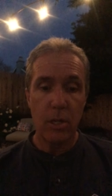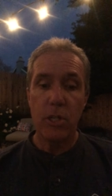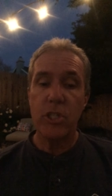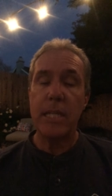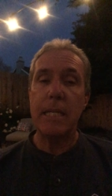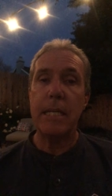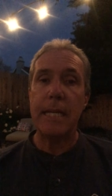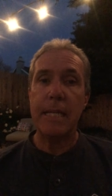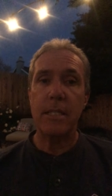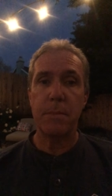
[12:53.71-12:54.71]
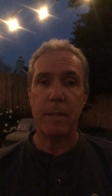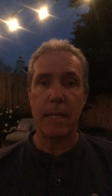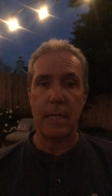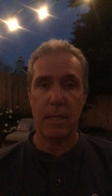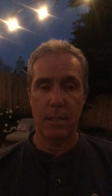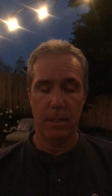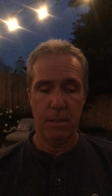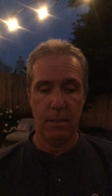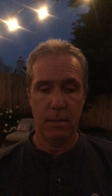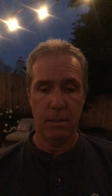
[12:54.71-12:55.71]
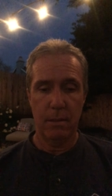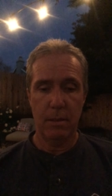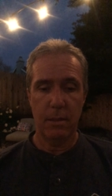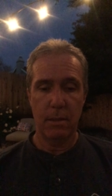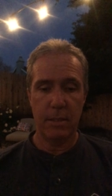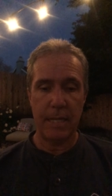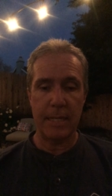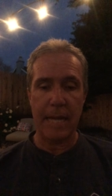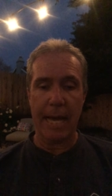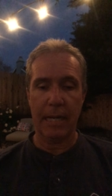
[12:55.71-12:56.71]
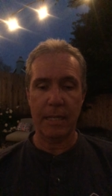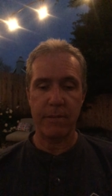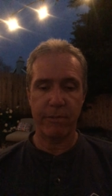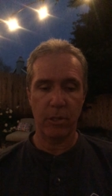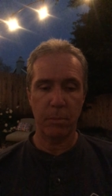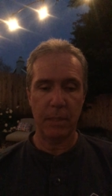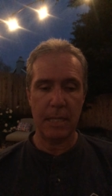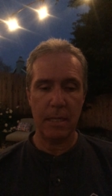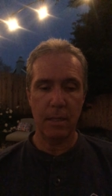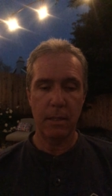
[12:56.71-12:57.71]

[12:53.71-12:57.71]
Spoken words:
She needs me, said Natalie firmly.